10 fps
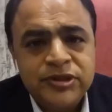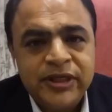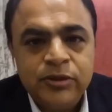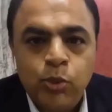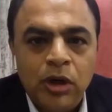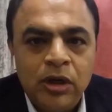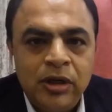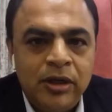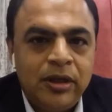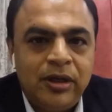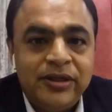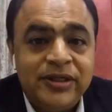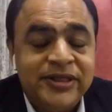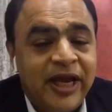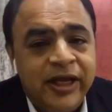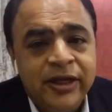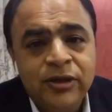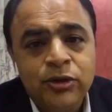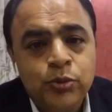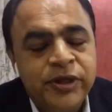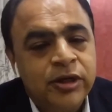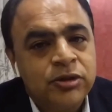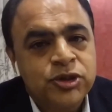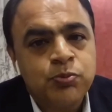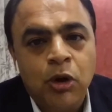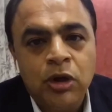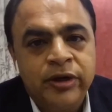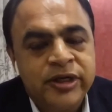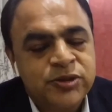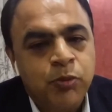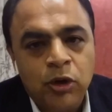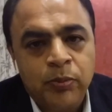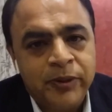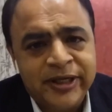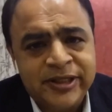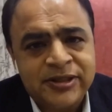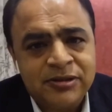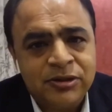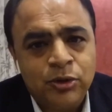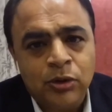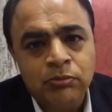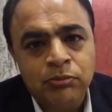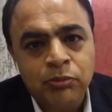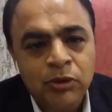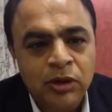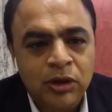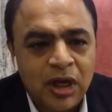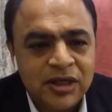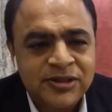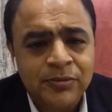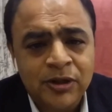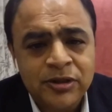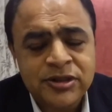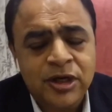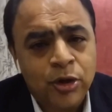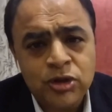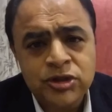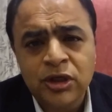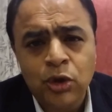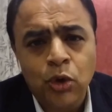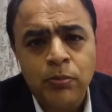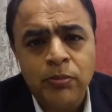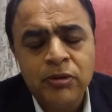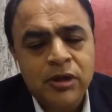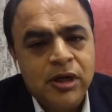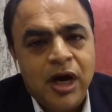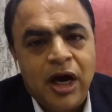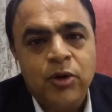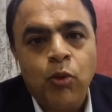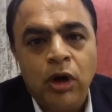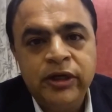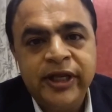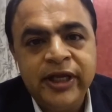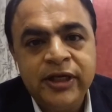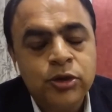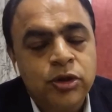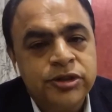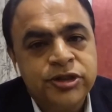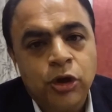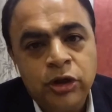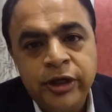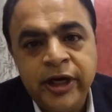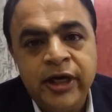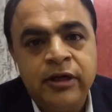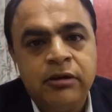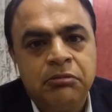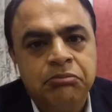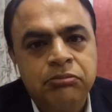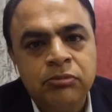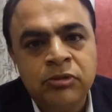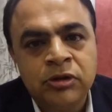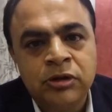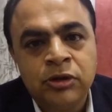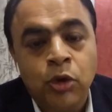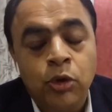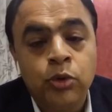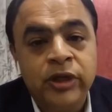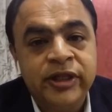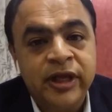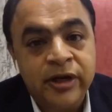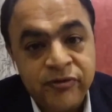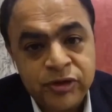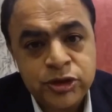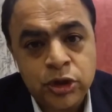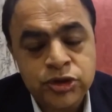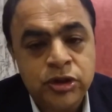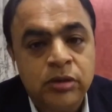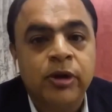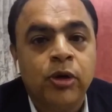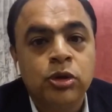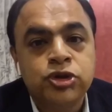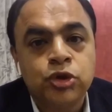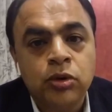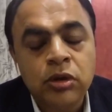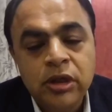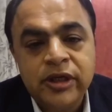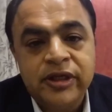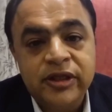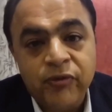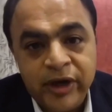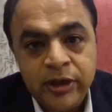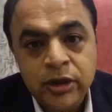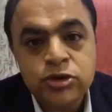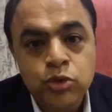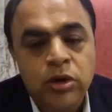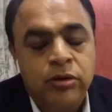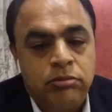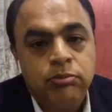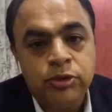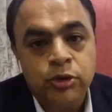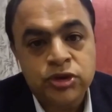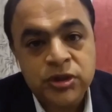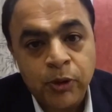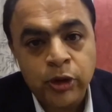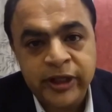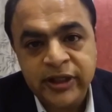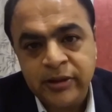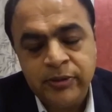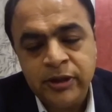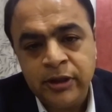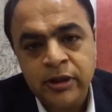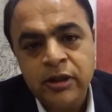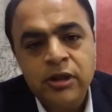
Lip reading: See, the world is getting to be a smaller and smaller place. Customers across the globe are wanting to consolidate not only their infrastructure but also the vendors who are supporting them in it.